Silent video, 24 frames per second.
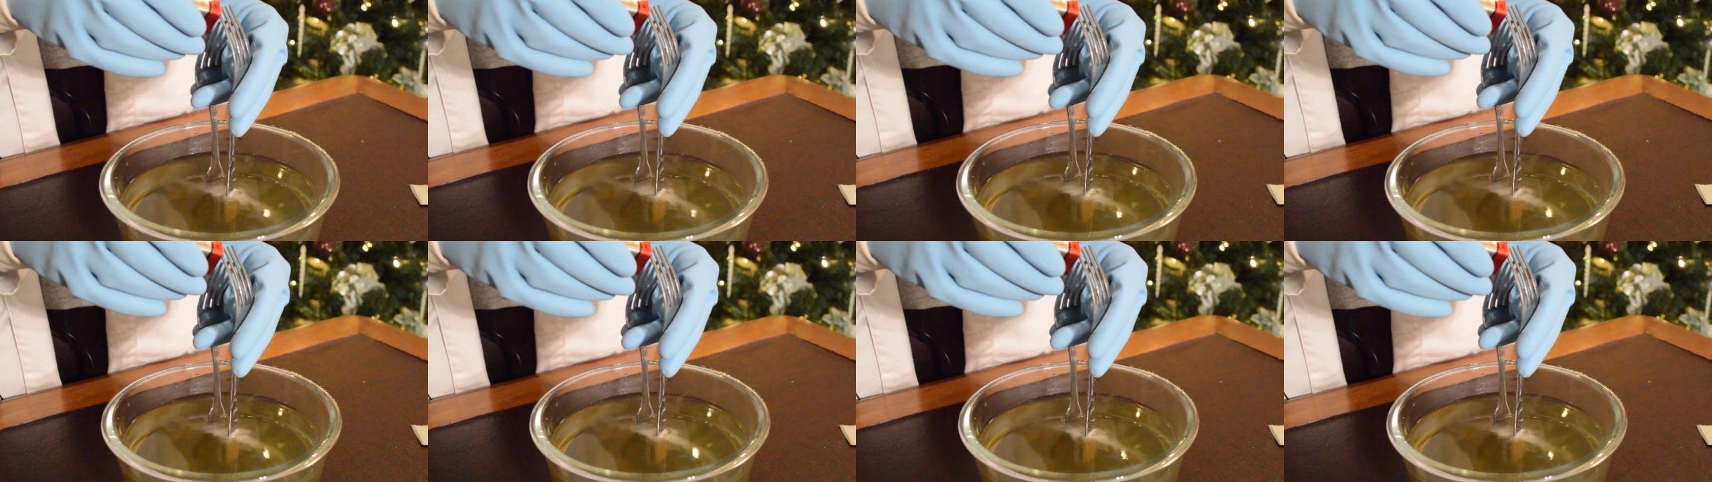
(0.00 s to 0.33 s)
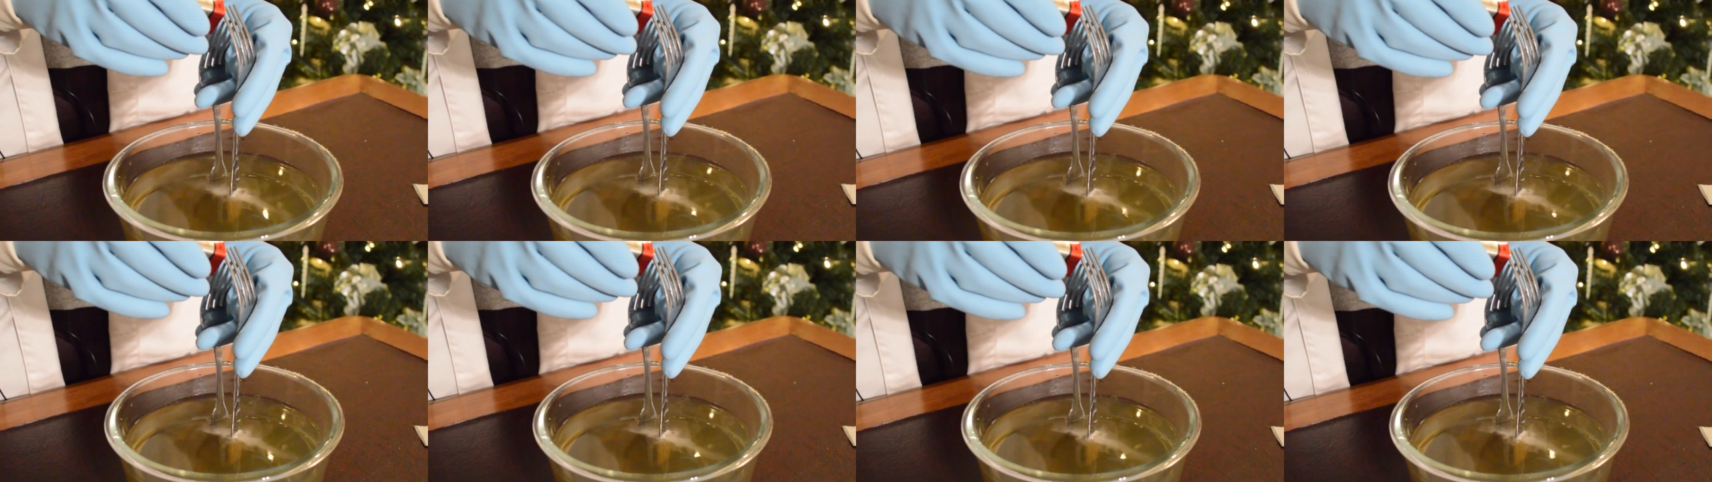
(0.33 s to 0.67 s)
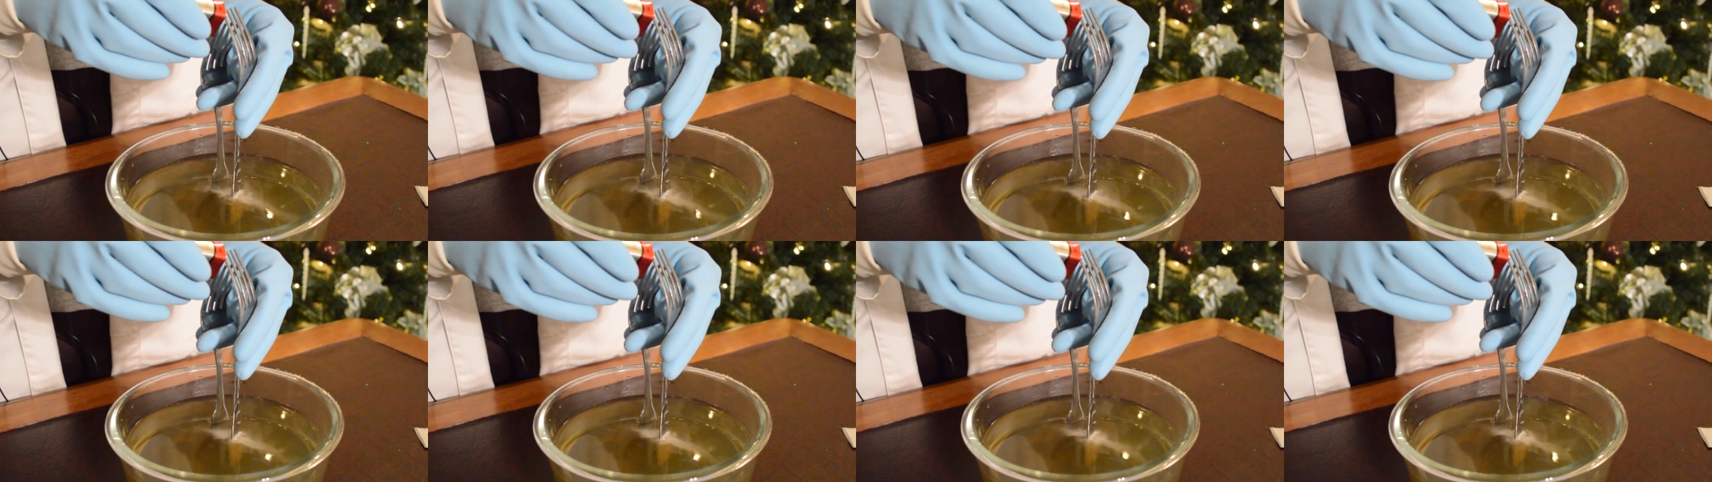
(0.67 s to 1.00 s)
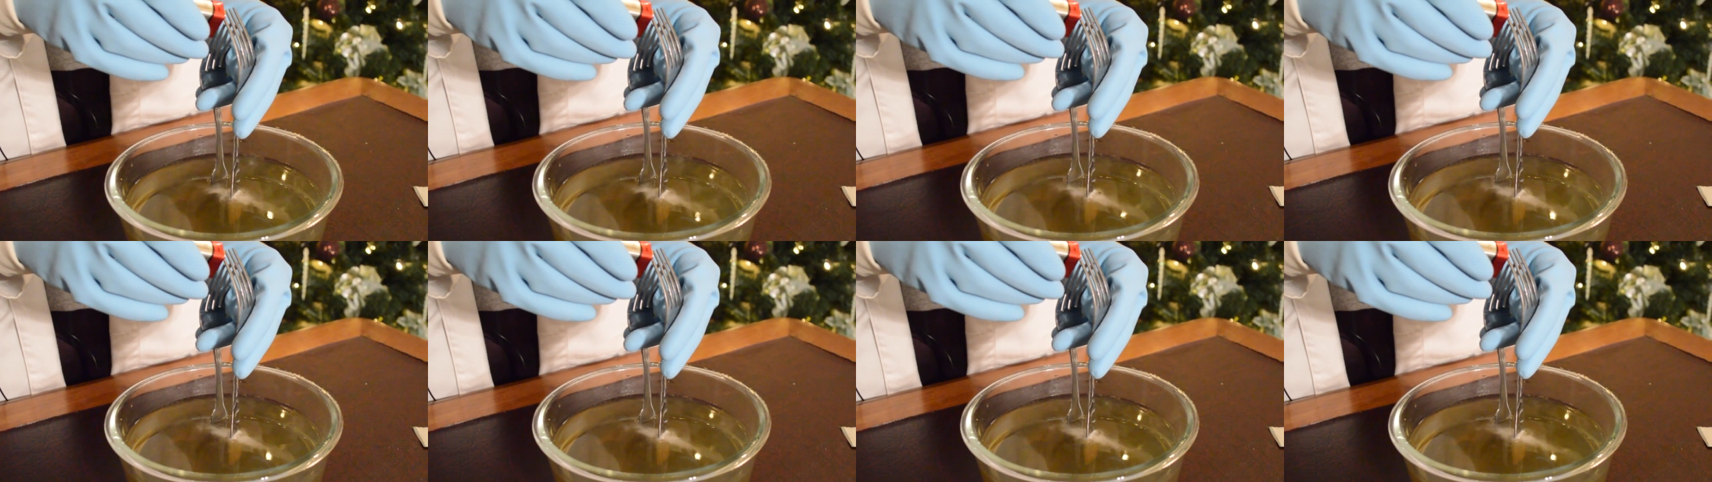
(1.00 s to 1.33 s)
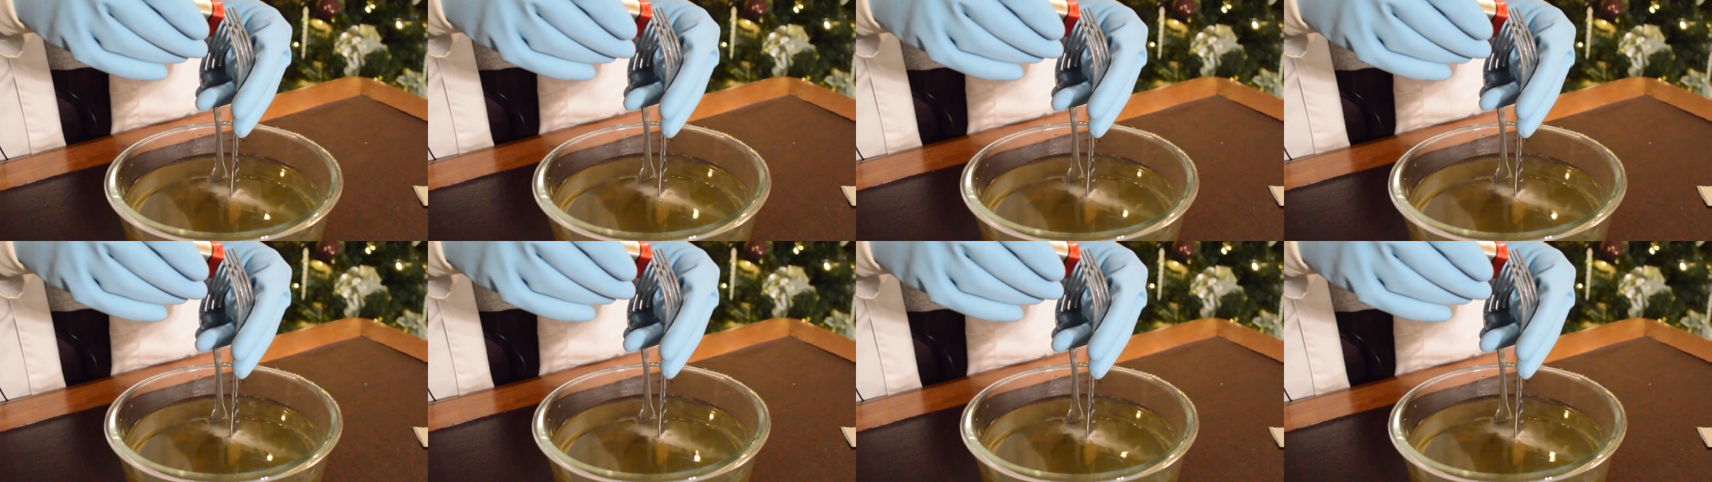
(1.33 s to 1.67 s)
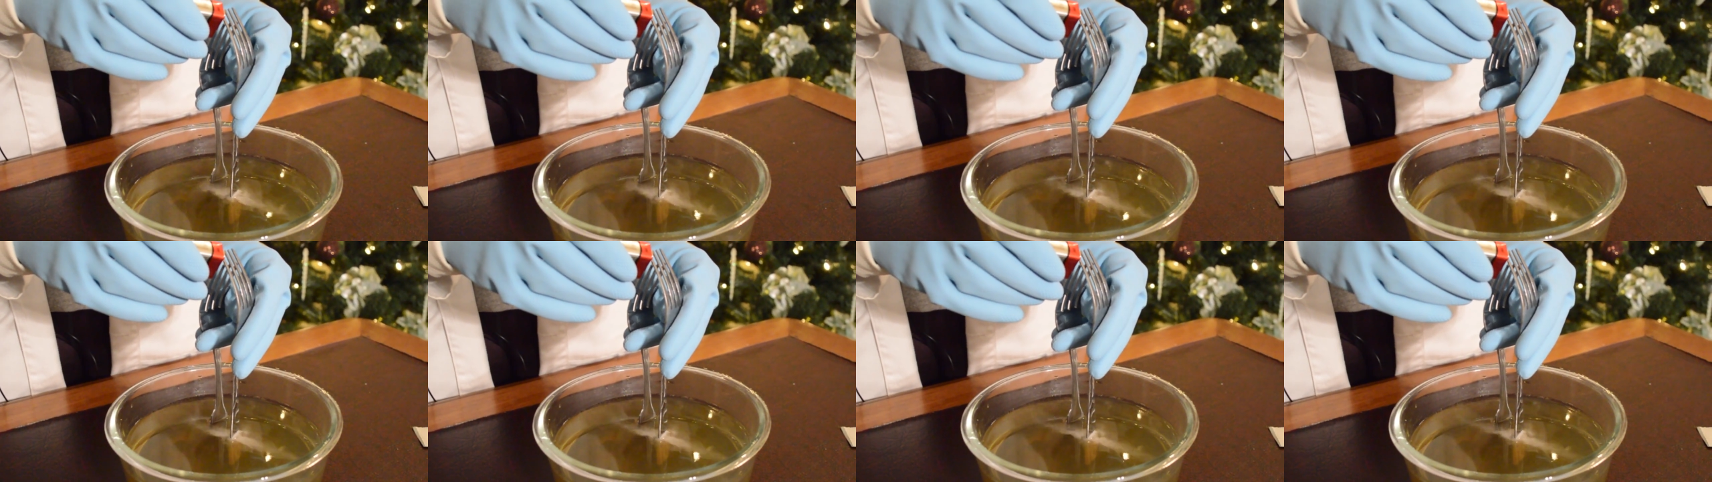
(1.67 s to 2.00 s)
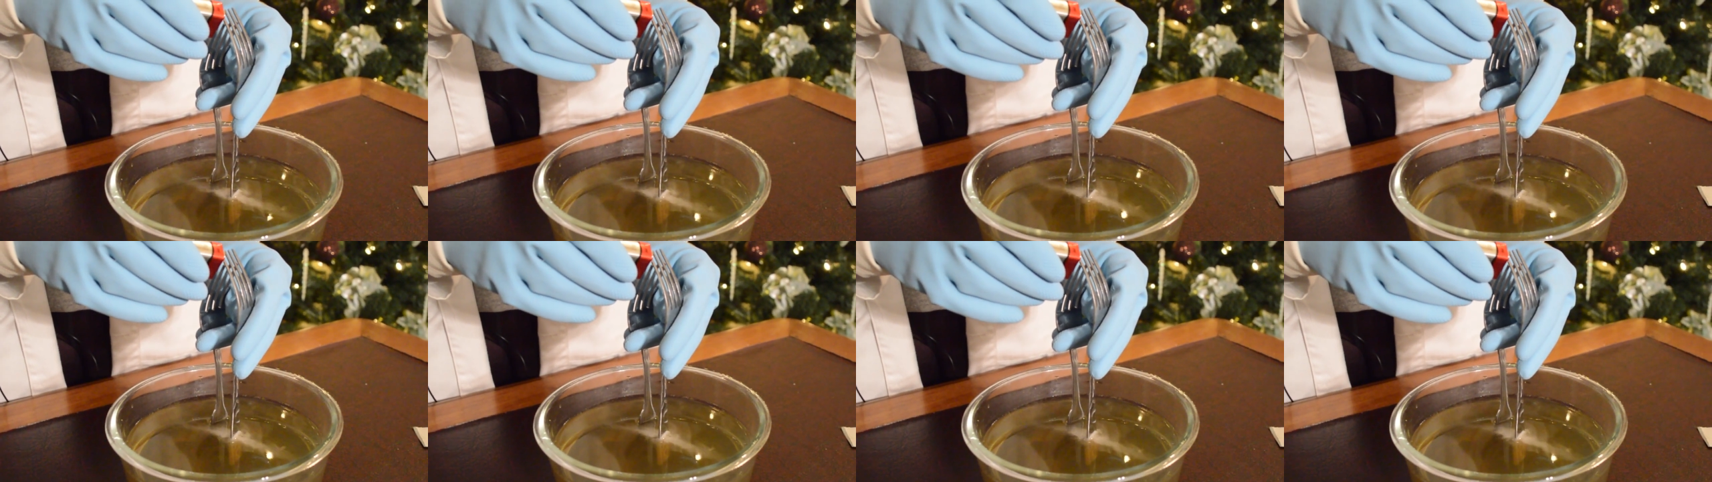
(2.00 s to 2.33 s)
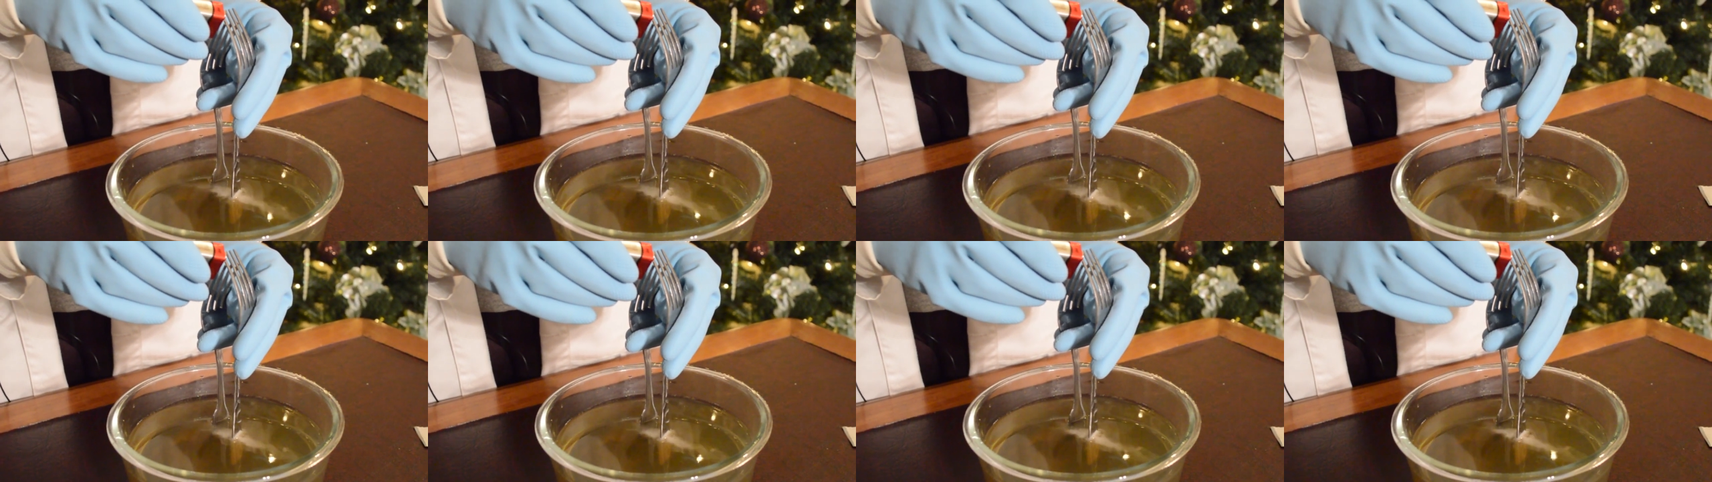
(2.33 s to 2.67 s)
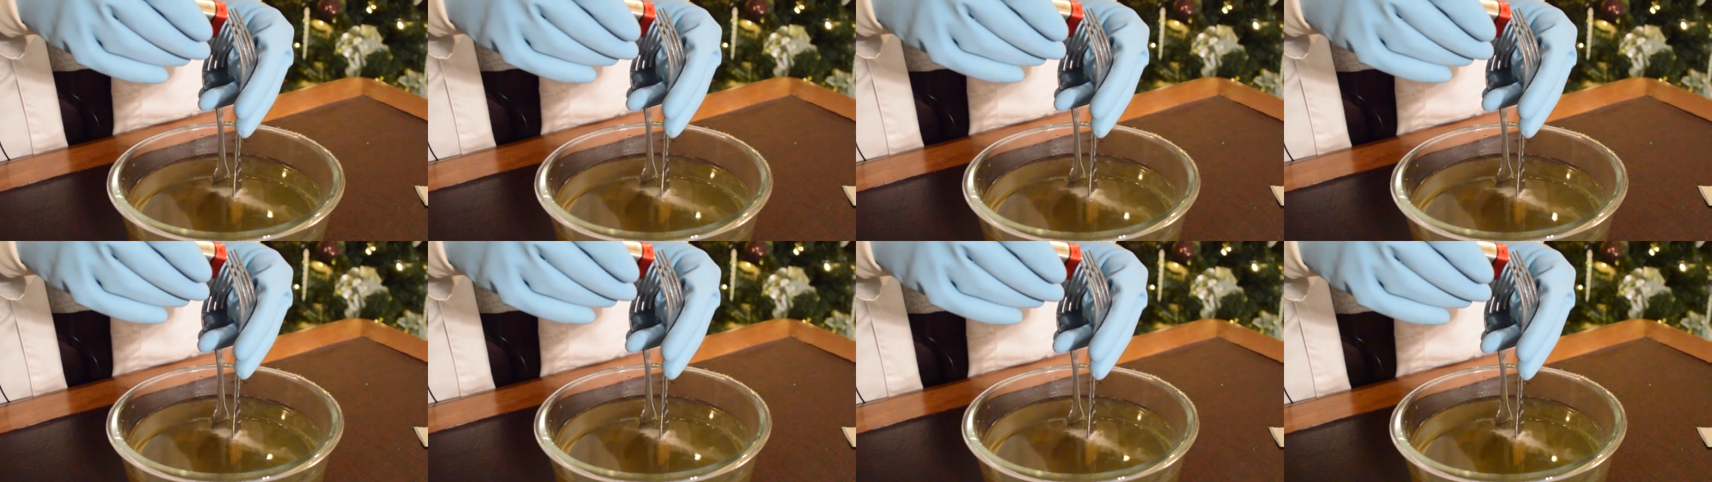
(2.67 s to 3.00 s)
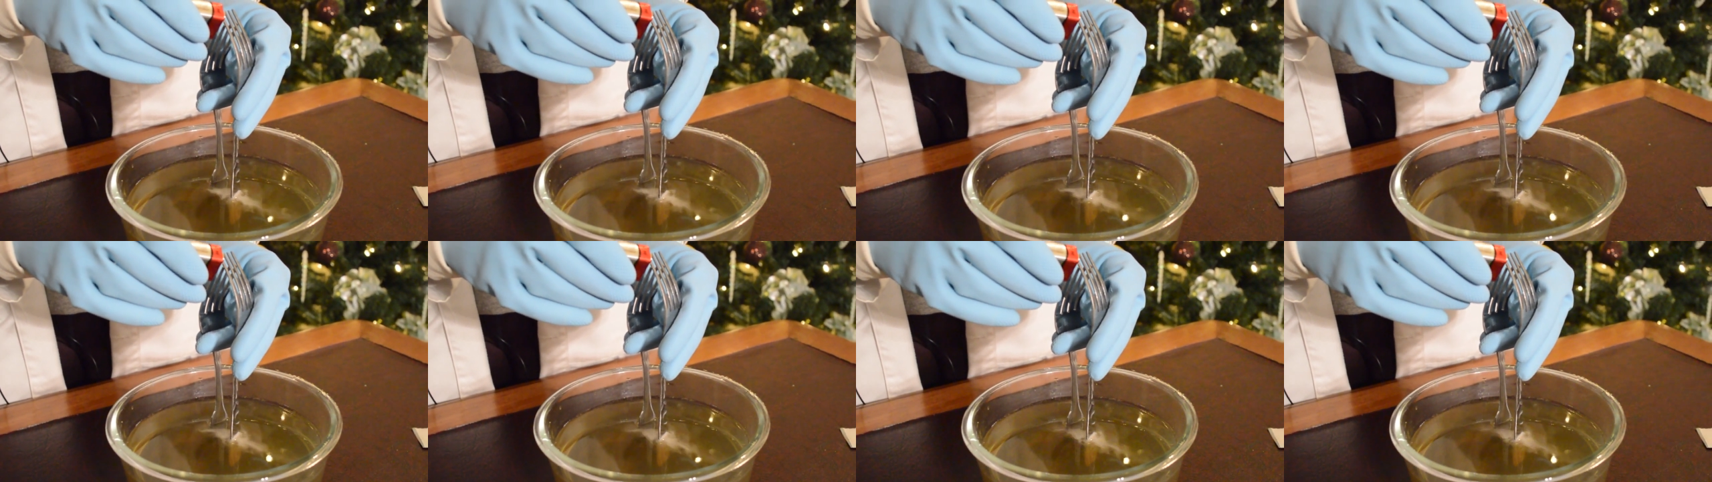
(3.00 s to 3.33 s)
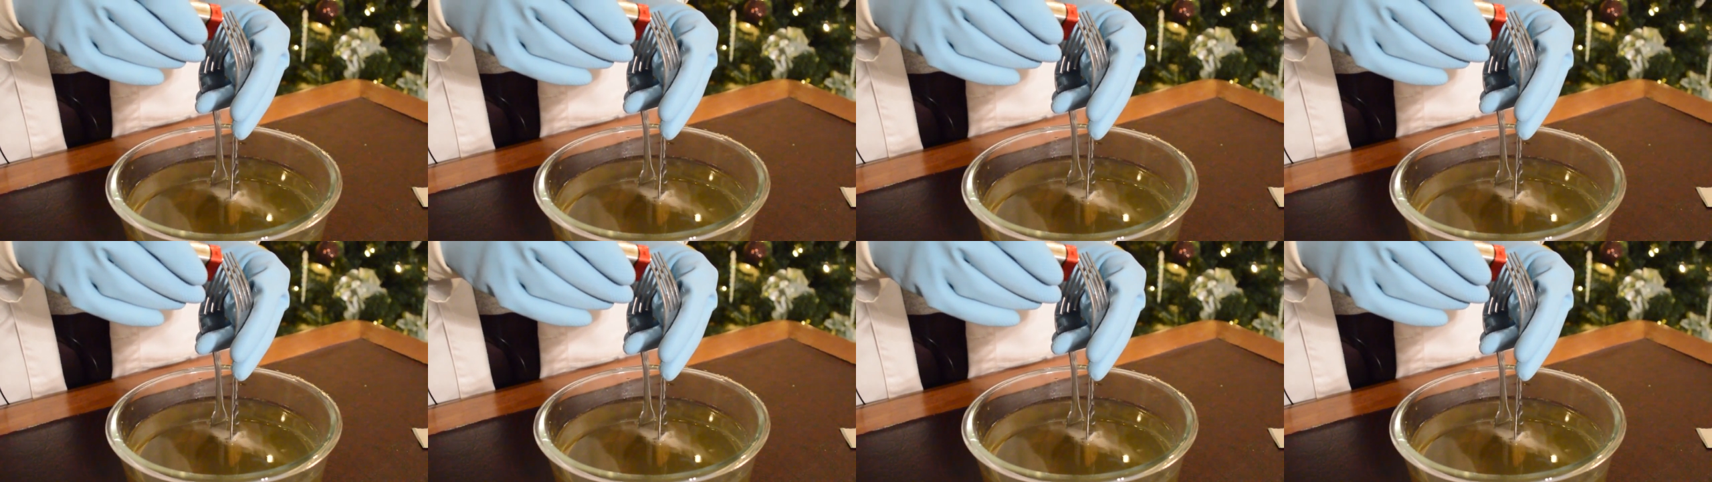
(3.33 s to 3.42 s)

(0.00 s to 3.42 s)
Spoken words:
No face is visible, so there are no lips to read.